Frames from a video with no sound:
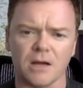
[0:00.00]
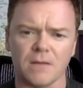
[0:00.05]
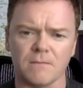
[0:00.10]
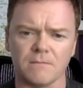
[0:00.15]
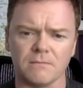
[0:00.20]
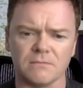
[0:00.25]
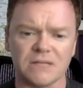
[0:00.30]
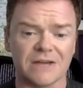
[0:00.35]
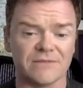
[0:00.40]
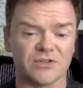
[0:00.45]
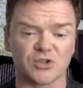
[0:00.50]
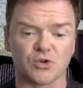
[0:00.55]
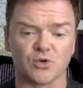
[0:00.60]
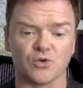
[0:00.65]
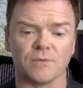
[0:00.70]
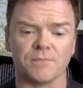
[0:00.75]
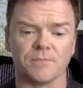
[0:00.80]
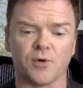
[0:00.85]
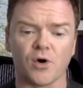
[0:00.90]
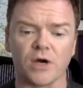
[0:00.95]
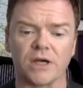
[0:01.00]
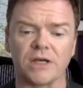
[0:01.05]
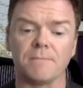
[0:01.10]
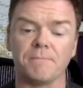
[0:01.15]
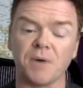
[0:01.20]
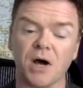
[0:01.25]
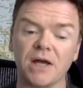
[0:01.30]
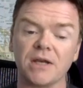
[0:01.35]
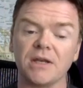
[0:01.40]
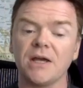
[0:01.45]
Never scored a point,
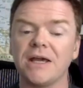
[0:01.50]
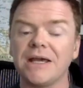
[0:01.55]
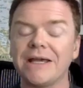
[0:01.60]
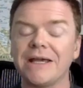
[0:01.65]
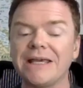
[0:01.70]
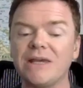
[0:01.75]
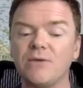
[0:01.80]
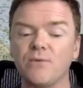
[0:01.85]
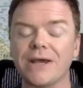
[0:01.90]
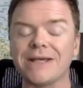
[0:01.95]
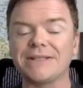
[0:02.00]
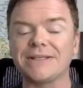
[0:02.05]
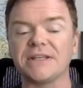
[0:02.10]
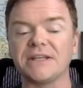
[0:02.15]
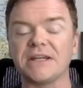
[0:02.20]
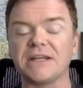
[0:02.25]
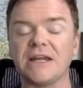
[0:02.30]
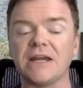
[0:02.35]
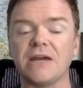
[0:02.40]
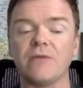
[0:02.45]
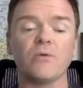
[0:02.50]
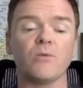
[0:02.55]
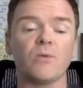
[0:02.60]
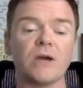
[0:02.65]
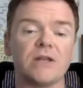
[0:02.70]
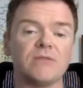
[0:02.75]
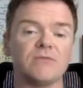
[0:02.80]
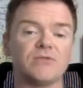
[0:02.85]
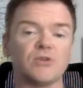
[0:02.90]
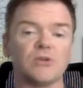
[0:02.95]
but he raced in an era where
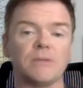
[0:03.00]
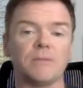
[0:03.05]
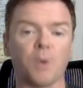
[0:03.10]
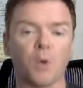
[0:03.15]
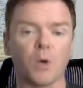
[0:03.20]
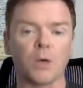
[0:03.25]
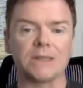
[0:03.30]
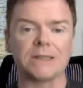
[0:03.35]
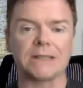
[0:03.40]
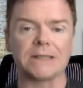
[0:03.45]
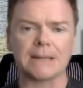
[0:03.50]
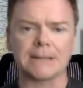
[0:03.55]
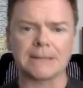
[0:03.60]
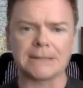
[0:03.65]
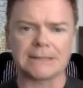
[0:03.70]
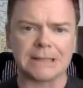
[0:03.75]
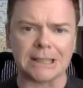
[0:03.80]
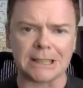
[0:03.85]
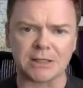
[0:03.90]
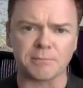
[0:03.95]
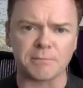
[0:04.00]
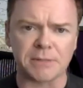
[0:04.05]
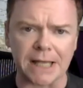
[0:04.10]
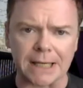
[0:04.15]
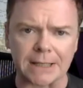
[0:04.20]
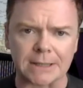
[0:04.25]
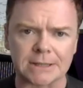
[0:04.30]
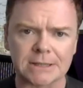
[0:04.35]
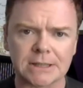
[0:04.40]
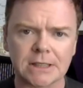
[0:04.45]
there was only points down to 6th
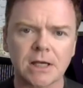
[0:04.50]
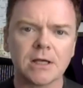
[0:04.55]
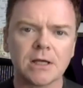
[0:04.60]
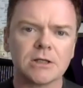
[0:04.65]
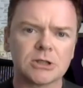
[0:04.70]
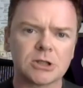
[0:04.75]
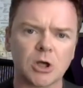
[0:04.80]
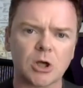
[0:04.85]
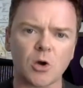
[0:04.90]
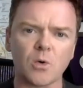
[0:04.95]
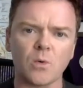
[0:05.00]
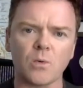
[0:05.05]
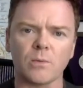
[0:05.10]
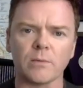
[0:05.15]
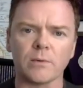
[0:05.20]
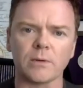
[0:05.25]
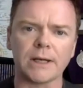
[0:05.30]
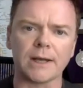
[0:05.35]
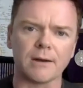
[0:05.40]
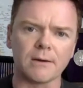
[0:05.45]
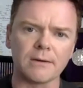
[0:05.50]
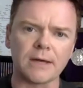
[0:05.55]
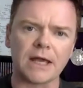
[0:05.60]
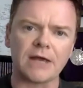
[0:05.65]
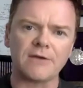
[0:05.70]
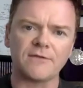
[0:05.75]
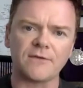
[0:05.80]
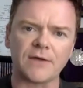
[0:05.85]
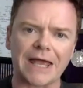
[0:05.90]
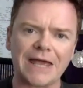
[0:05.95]
place. So, you know,
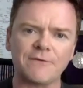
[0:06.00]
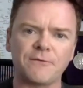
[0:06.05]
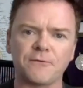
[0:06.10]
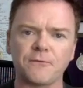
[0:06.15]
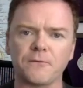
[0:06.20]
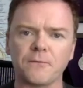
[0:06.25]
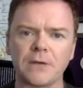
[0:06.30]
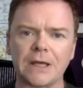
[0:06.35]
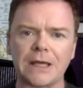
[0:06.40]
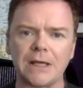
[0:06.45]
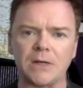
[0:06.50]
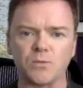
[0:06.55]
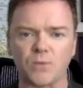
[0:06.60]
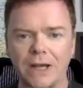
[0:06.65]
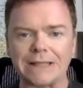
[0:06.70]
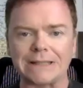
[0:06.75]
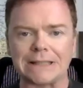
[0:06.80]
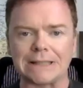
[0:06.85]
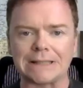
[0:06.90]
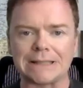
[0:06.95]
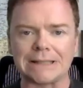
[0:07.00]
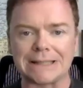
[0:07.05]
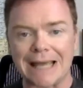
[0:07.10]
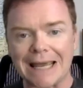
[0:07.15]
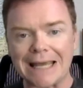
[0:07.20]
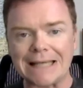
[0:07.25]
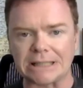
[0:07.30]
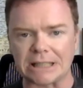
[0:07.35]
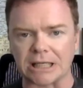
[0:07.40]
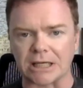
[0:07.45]
if he'd raced in
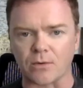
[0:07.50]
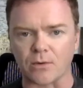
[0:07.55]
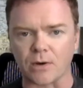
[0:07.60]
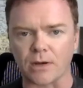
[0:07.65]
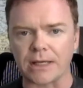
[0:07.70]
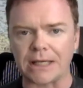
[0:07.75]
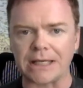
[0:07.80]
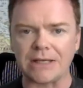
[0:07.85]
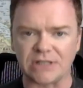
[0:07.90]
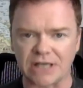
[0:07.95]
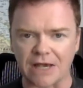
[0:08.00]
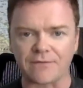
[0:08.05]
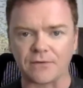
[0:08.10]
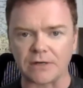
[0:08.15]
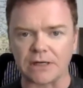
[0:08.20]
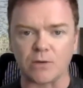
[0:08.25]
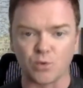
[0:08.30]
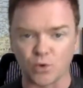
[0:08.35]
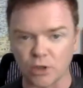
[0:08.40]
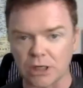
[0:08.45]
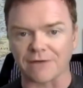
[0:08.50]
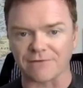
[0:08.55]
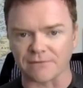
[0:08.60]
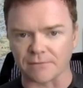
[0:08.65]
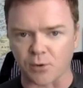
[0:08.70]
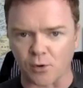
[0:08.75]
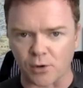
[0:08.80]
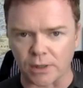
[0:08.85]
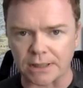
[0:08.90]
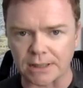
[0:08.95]
today's era, he definitely would have a
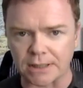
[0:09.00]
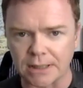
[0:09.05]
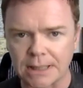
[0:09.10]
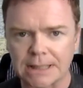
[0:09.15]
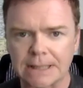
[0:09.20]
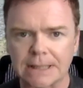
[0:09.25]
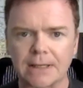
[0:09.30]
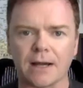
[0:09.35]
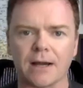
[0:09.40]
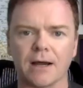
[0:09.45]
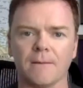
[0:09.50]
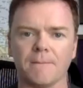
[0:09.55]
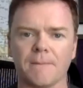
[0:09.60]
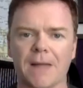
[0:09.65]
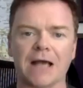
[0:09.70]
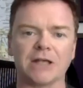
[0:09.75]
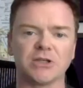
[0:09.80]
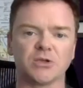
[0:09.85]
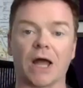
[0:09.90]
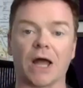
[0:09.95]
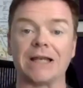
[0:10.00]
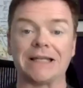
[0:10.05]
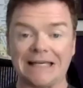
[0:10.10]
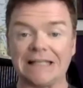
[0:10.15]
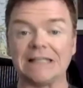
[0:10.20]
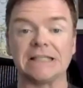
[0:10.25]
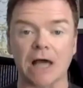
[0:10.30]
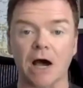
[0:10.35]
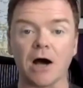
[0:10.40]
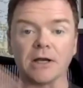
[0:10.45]
point. And
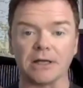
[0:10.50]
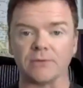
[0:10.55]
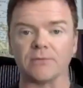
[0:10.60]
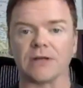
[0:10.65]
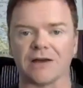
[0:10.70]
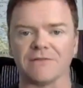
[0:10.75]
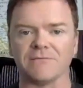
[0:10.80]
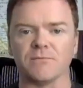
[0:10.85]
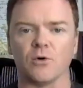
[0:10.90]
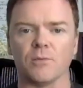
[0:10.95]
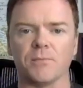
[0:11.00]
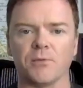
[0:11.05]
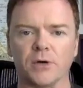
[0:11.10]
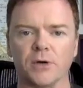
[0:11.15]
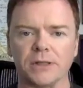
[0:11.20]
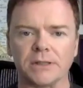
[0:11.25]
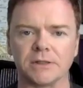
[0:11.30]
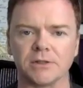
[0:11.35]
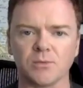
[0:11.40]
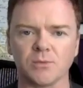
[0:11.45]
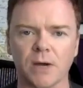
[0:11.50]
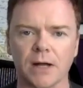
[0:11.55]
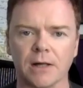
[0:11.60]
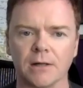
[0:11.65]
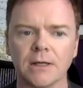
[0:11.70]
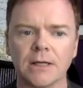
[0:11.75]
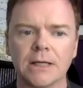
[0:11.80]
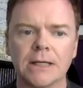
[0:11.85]
Ginzani would have more points as well.